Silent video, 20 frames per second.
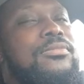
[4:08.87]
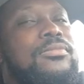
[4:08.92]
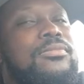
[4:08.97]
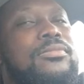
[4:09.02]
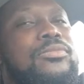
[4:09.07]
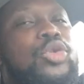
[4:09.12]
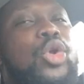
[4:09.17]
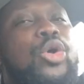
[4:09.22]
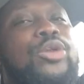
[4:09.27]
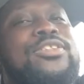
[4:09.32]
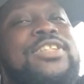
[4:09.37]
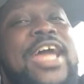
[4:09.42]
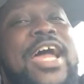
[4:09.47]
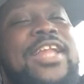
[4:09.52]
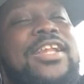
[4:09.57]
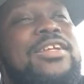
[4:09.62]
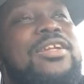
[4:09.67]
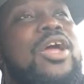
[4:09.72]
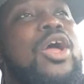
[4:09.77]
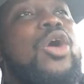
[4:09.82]
No
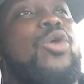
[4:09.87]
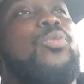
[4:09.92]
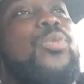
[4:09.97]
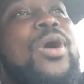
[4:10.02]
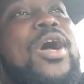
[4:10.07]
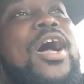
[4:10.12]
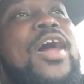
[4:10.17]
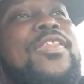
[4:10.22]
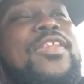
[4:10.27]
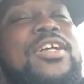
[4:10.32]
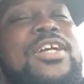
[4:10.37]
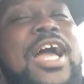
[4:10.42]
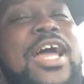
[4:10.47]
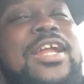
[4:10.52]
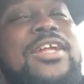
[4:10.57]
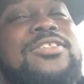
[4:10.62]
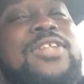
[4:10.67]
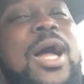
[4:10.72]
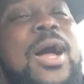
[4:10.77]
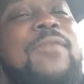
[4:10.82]
telling what other kind of
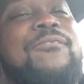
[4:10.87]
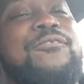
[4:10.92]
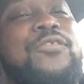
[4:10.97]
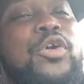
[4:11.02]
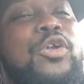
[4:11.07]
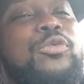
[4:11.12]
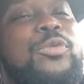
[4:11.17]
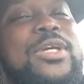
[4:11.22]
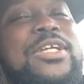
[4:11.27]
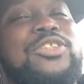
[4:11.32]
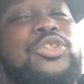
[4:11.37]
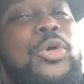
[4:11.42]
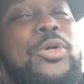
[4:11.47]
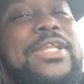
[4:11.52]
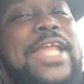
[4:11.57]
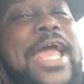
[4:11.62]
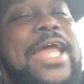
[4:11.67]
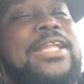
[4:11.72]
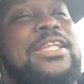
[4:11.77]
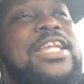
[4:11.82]
tomfoolery is on
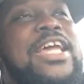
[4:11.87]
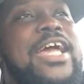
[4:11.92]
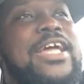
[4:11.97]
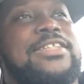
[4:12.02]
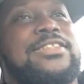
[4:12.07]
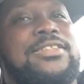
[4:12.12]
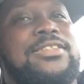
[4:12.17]
that list.